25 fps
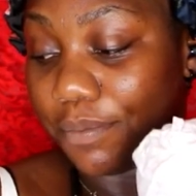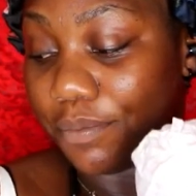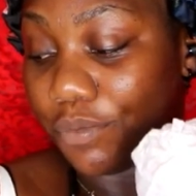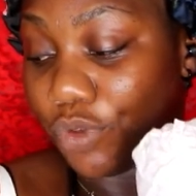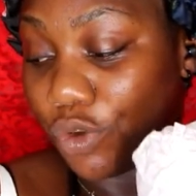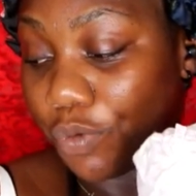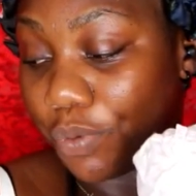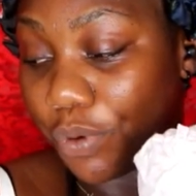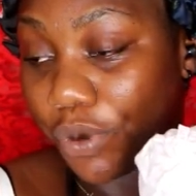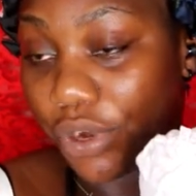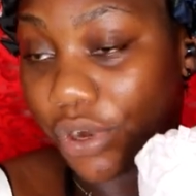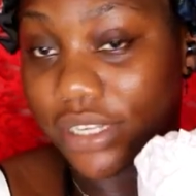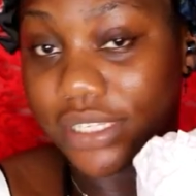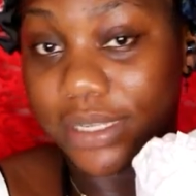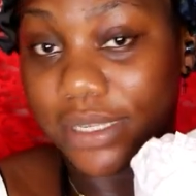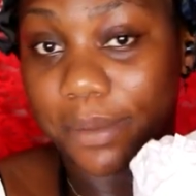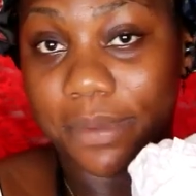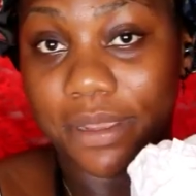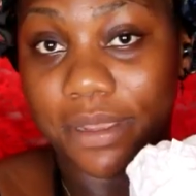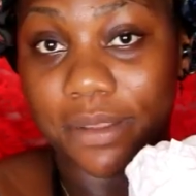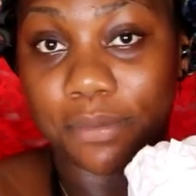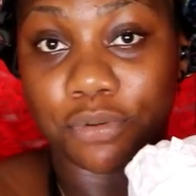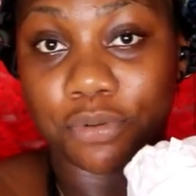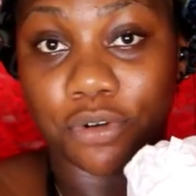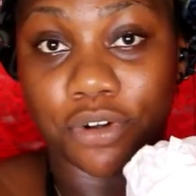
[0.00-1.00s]
new products, I
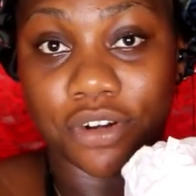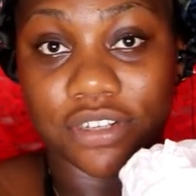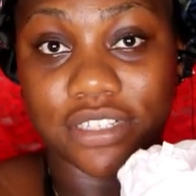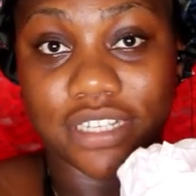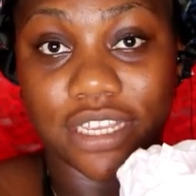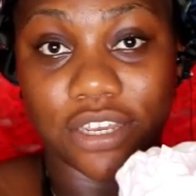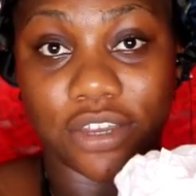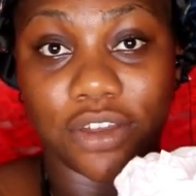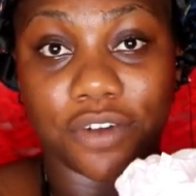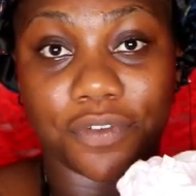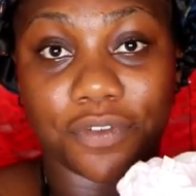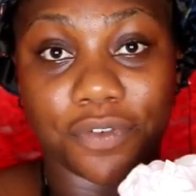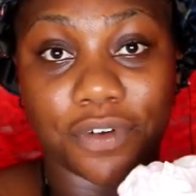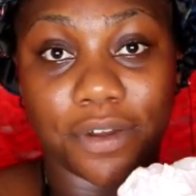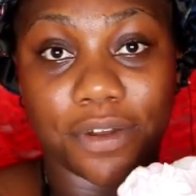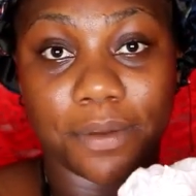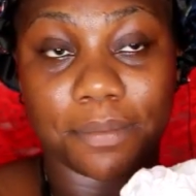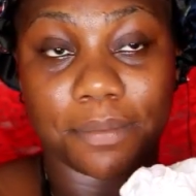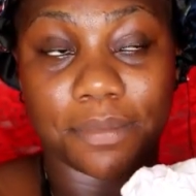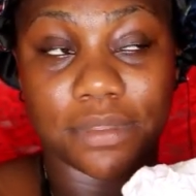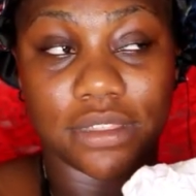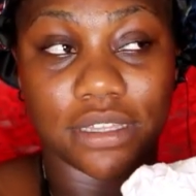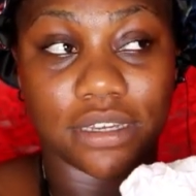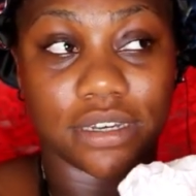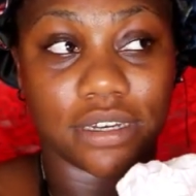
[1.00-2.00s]
mean products I got
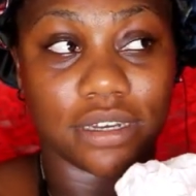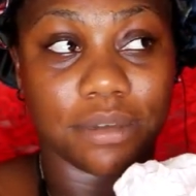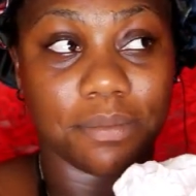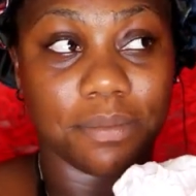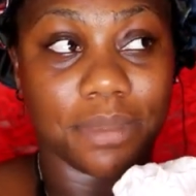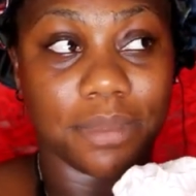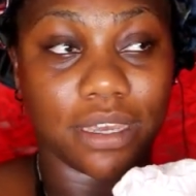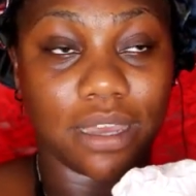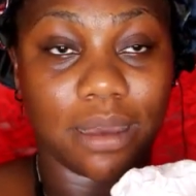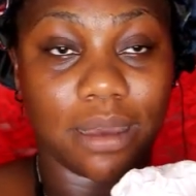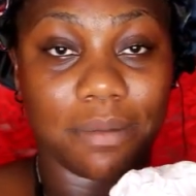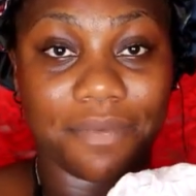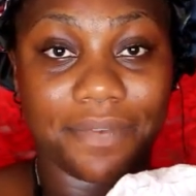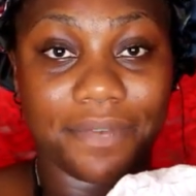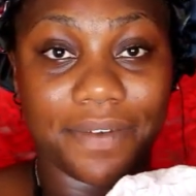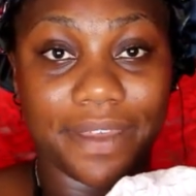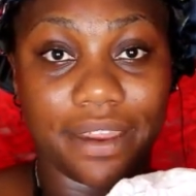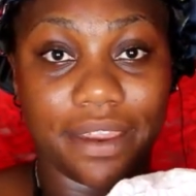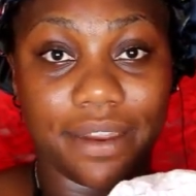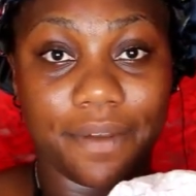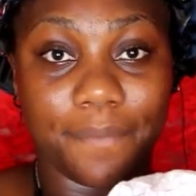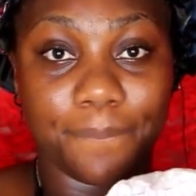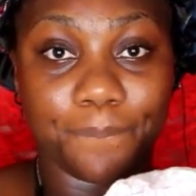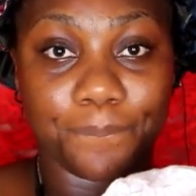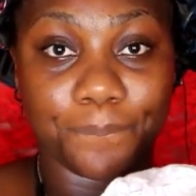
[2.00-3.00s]
from the makeup
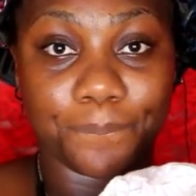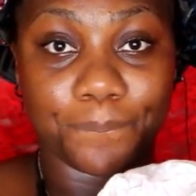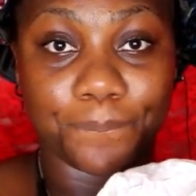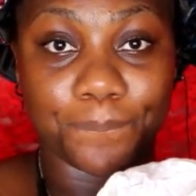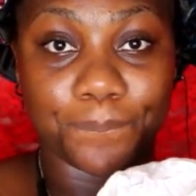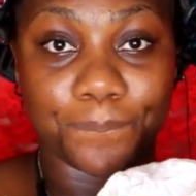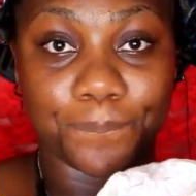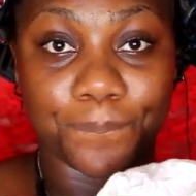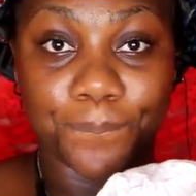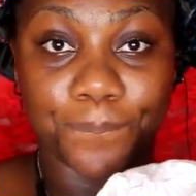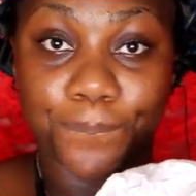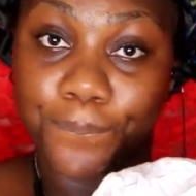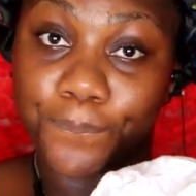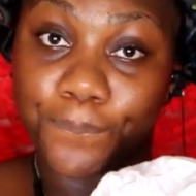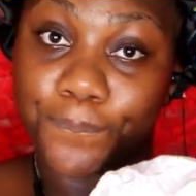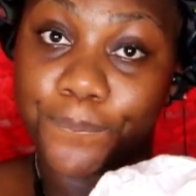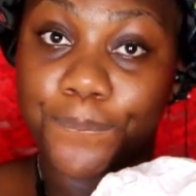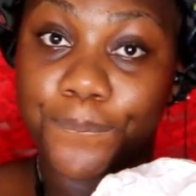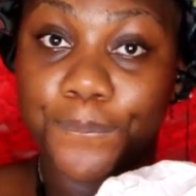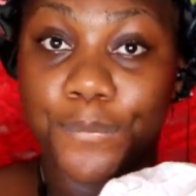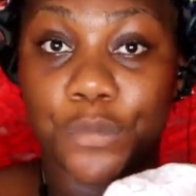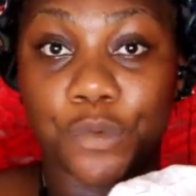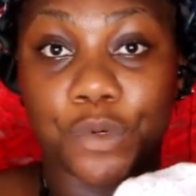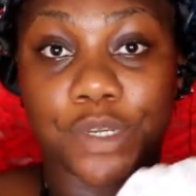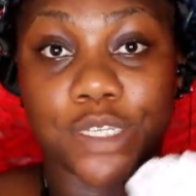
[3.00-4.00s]
fair,
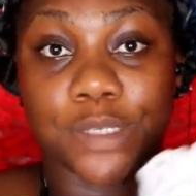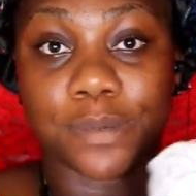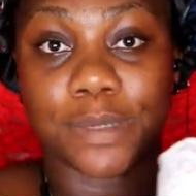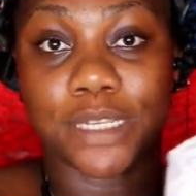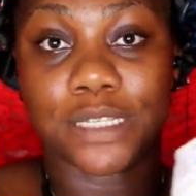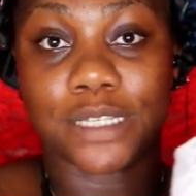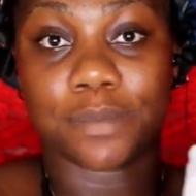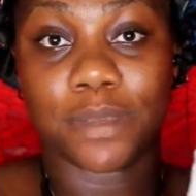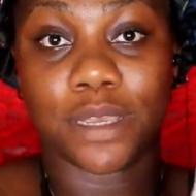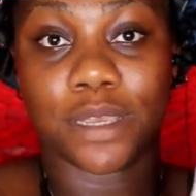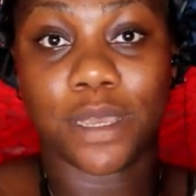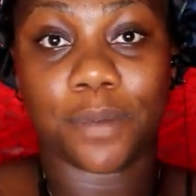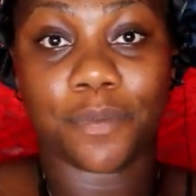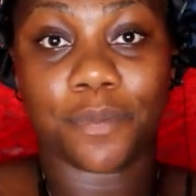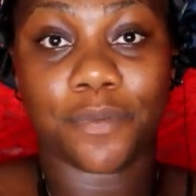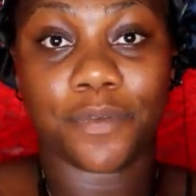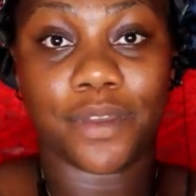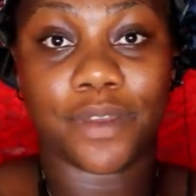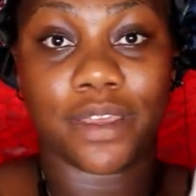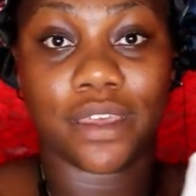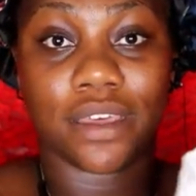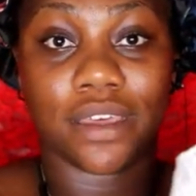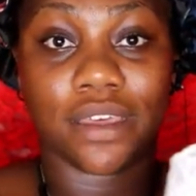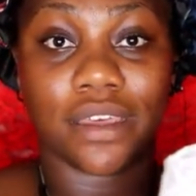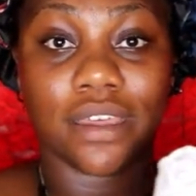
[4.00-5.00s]
Christmas makeup
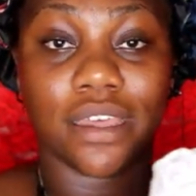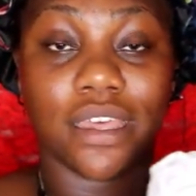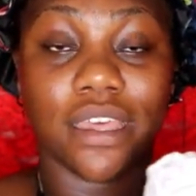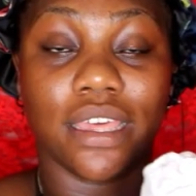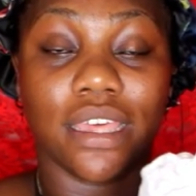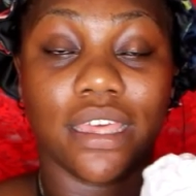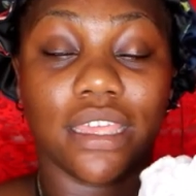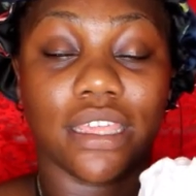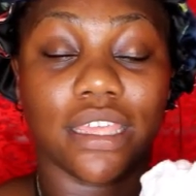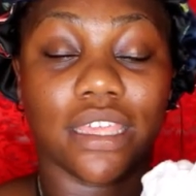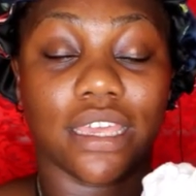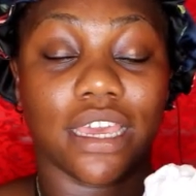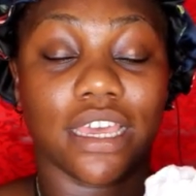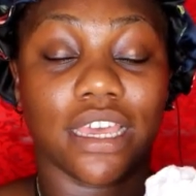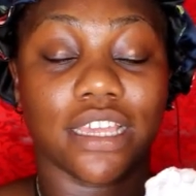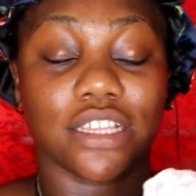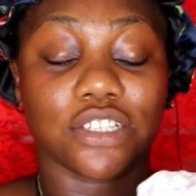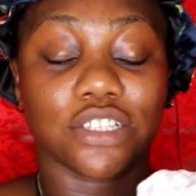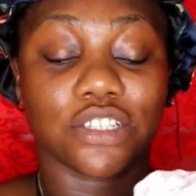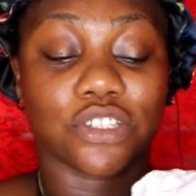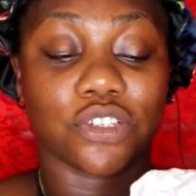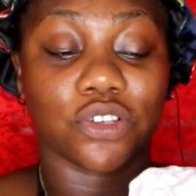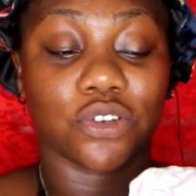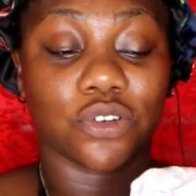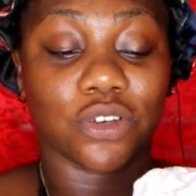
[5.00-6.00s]
fair. Yeah,
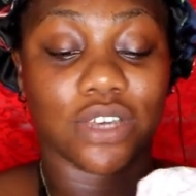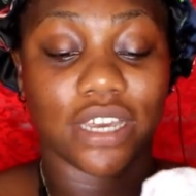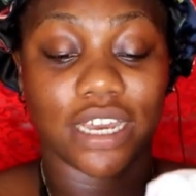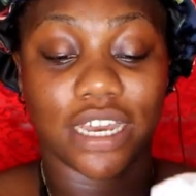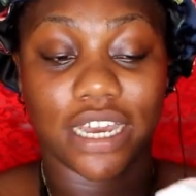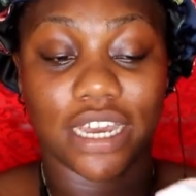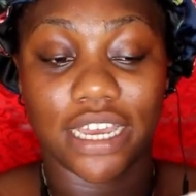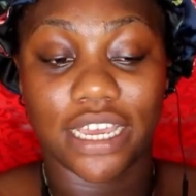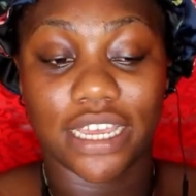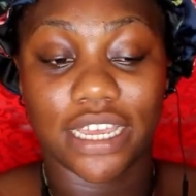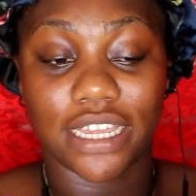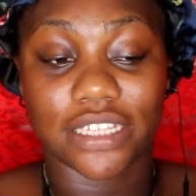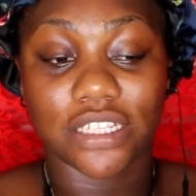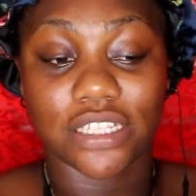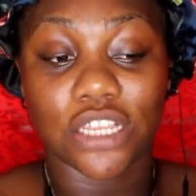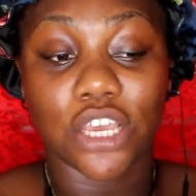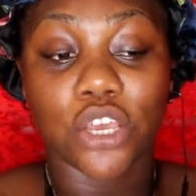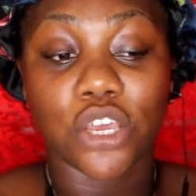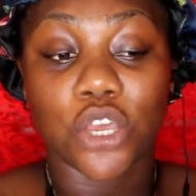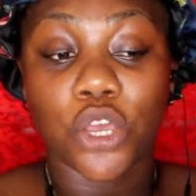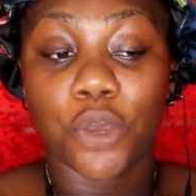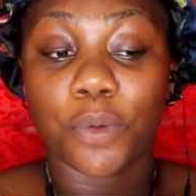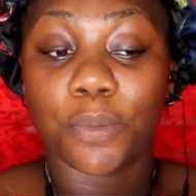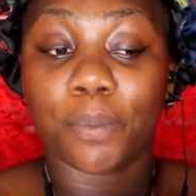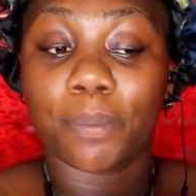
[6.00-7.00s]
so guys,
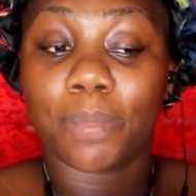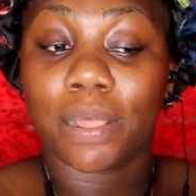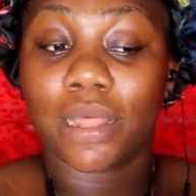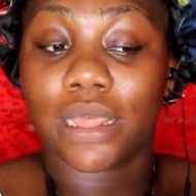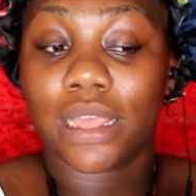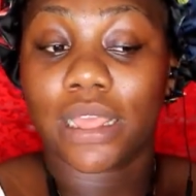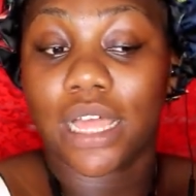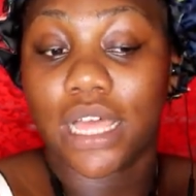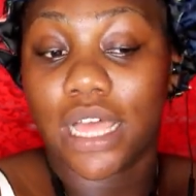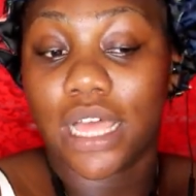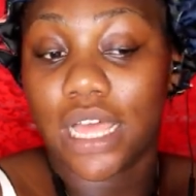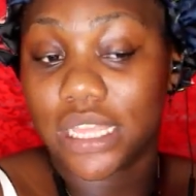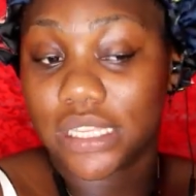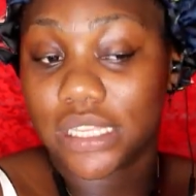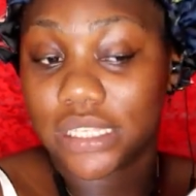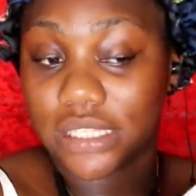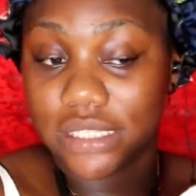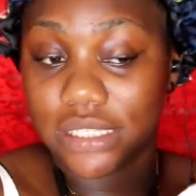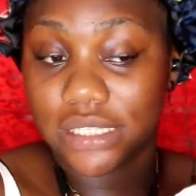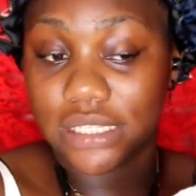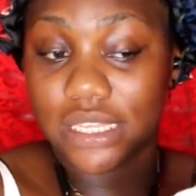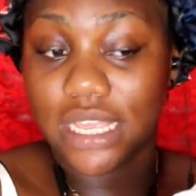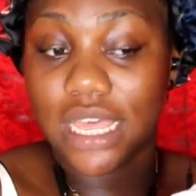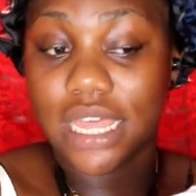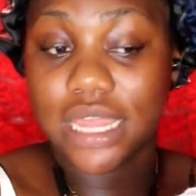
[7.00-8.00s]

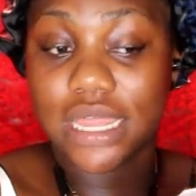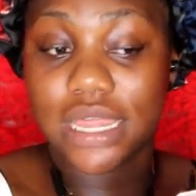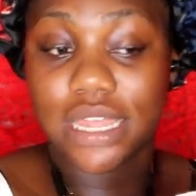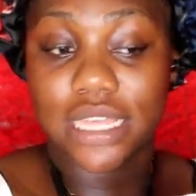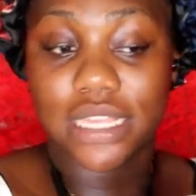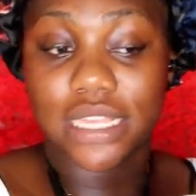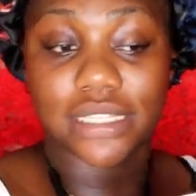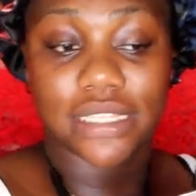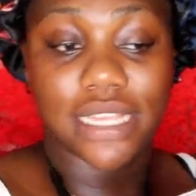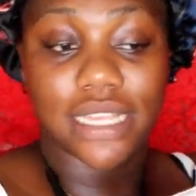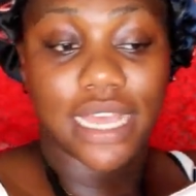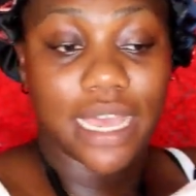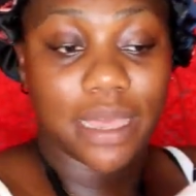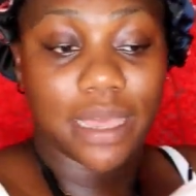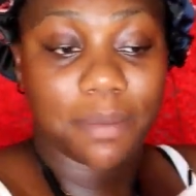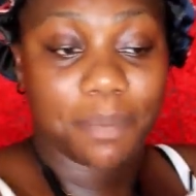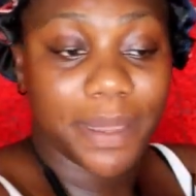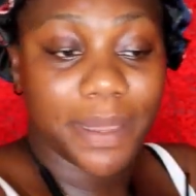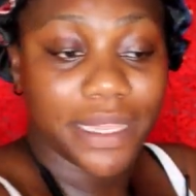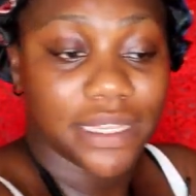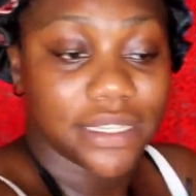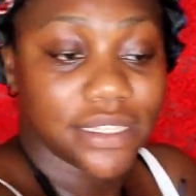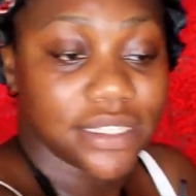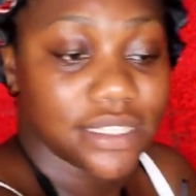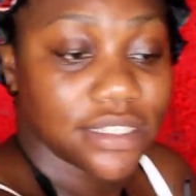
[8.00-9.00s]
plus this eye
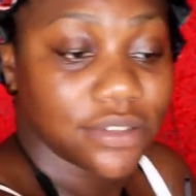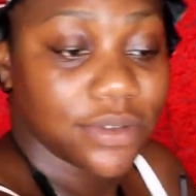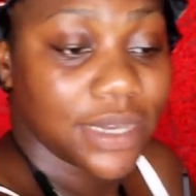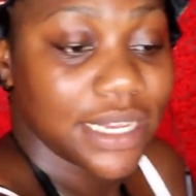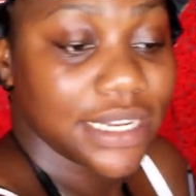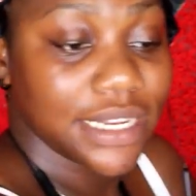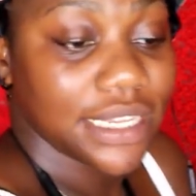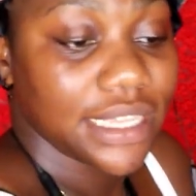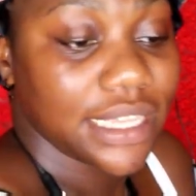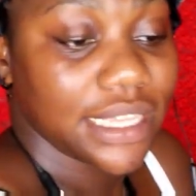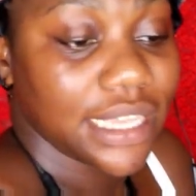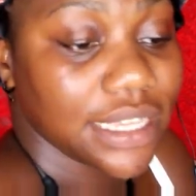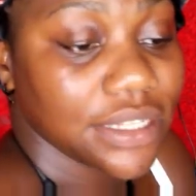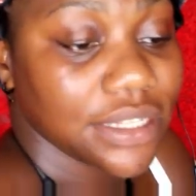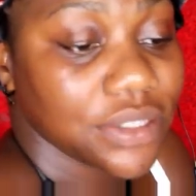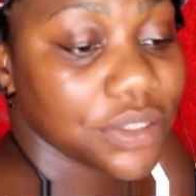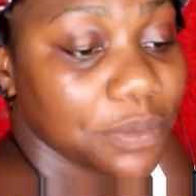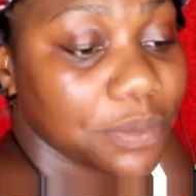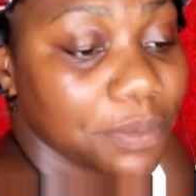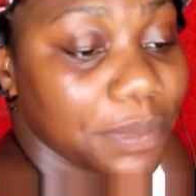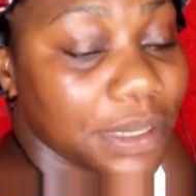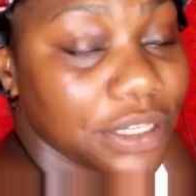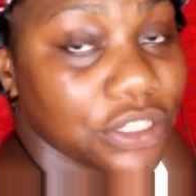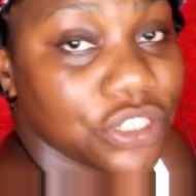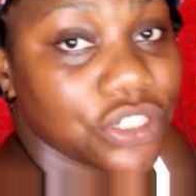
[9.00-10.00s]
pencil, I didn't get to
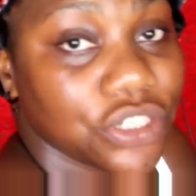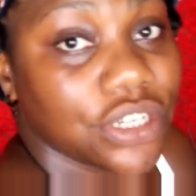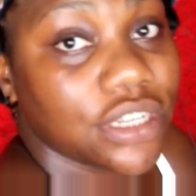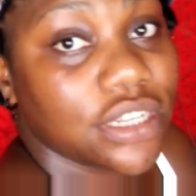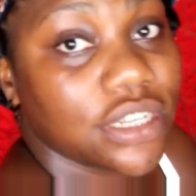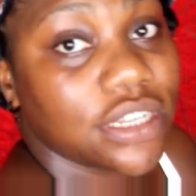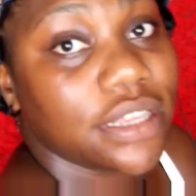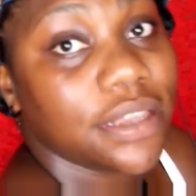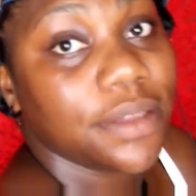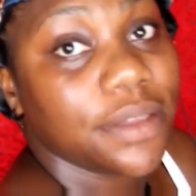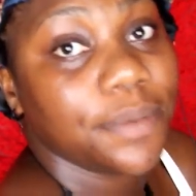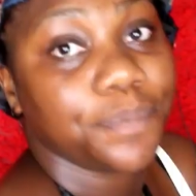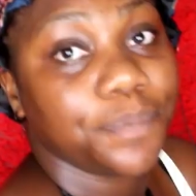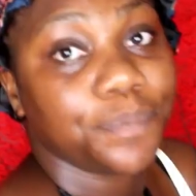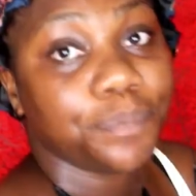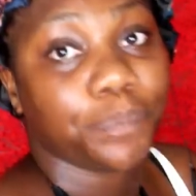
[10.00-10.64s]
mention it